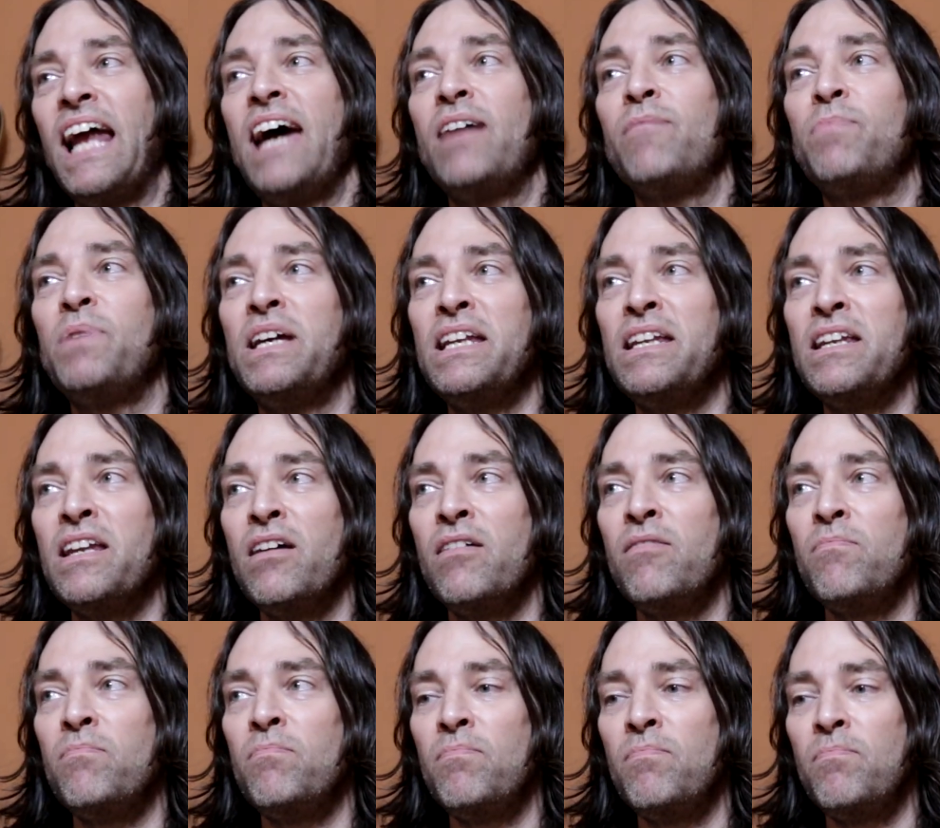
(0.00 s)
had been
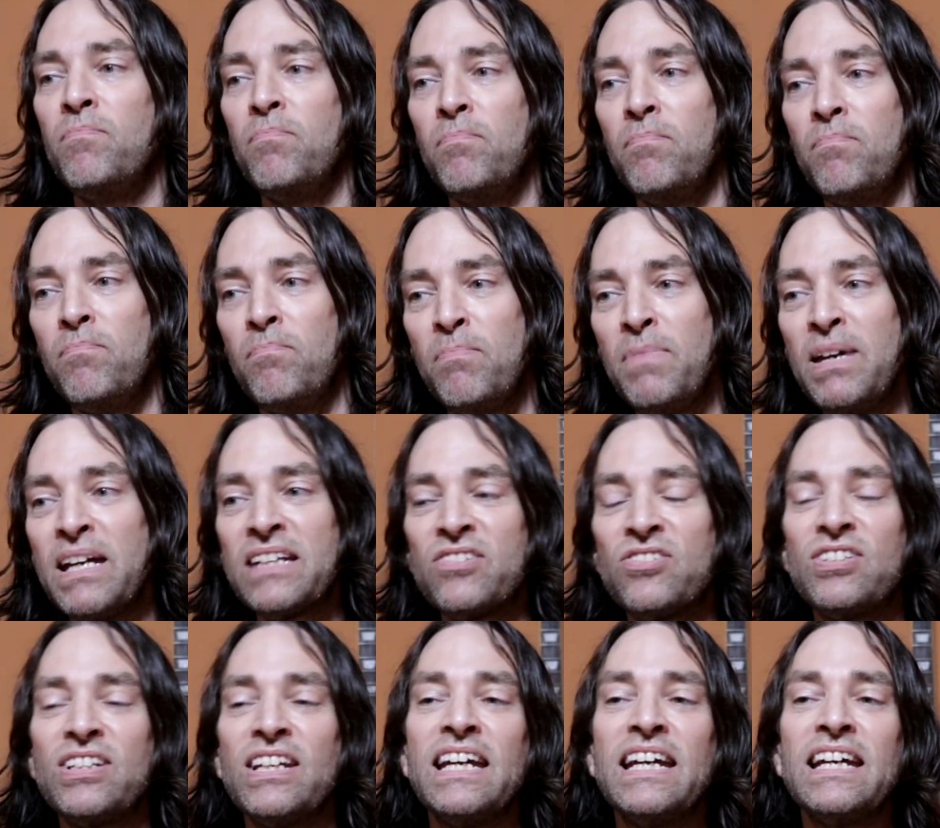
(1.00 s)

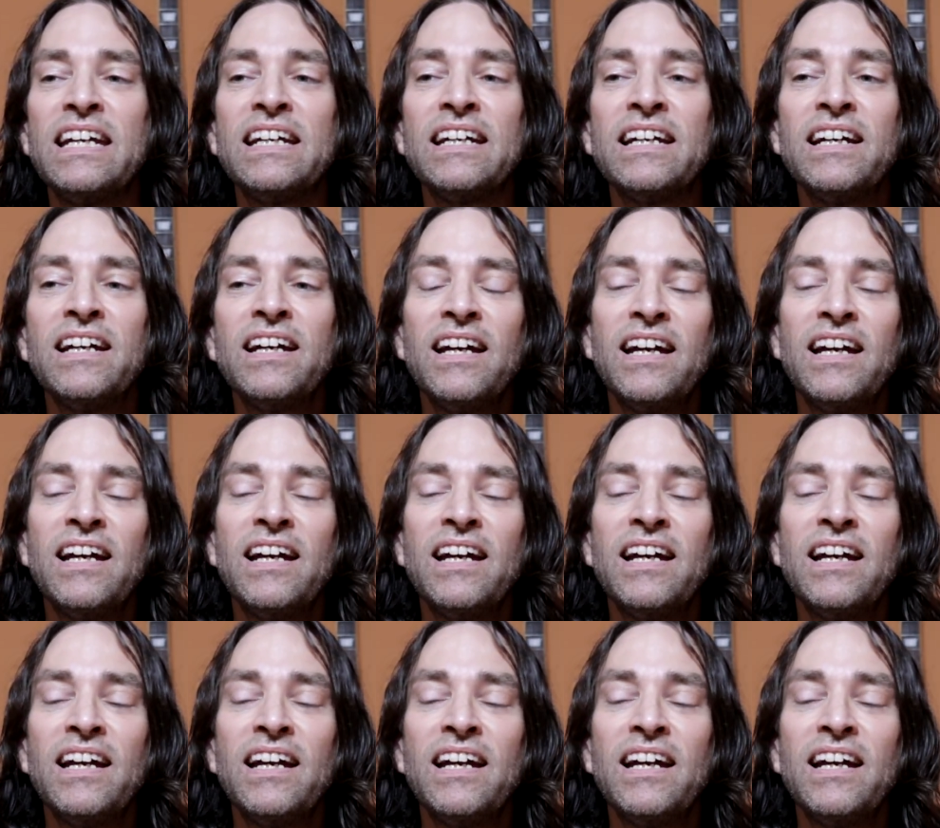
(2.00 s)
mixing